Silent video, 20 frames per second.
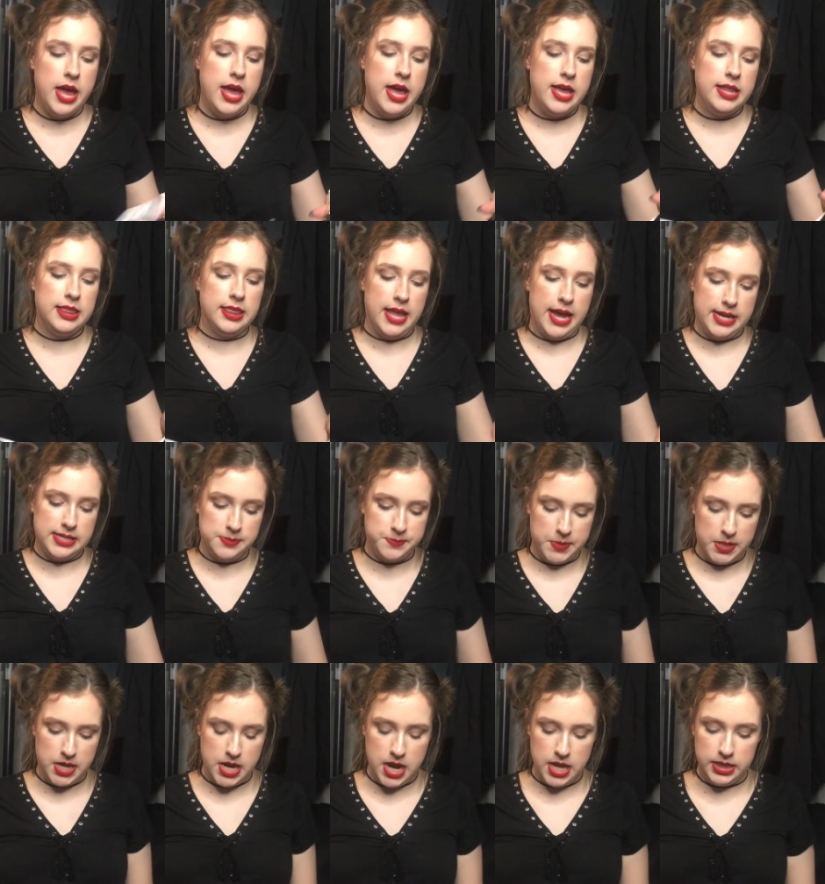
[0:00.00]
And last
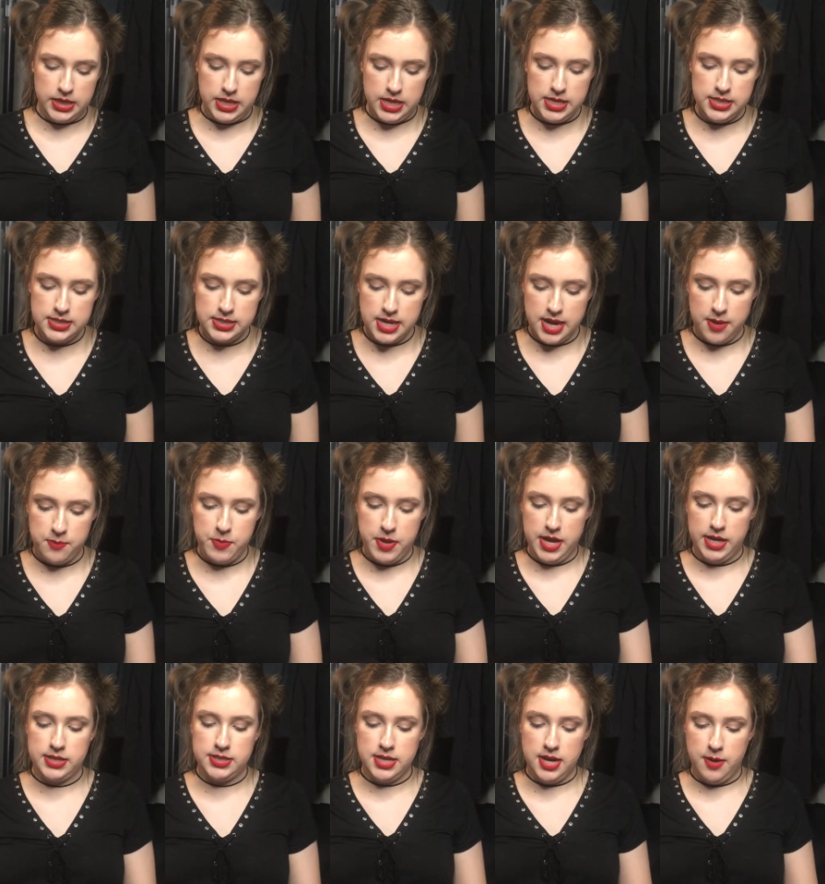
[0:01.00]
but not least, I
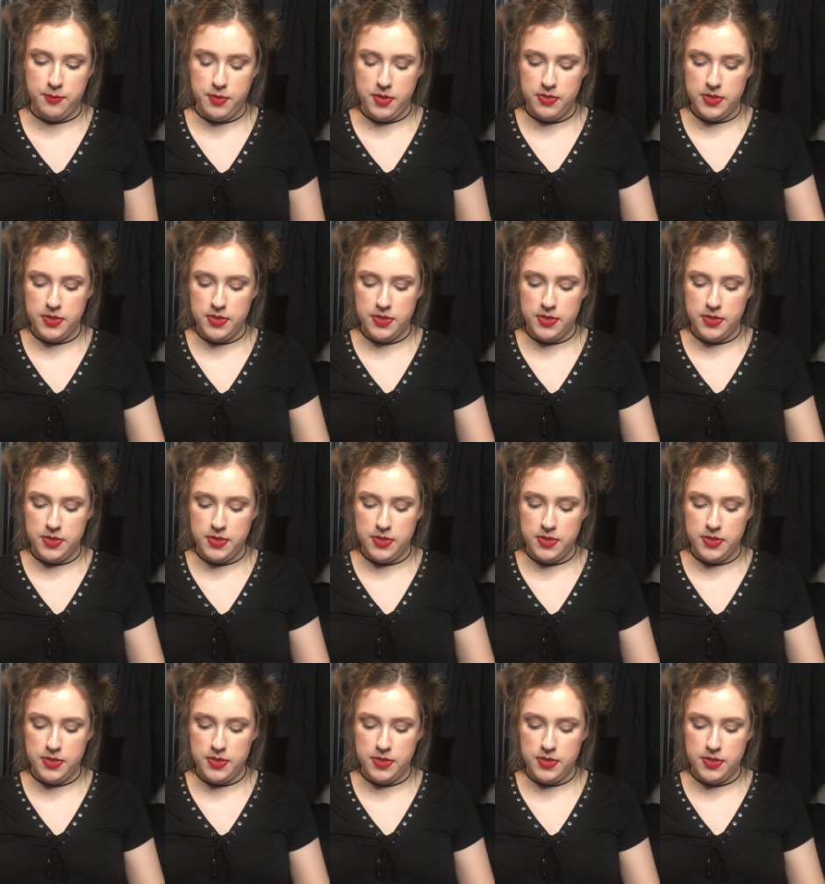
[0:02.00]
picked up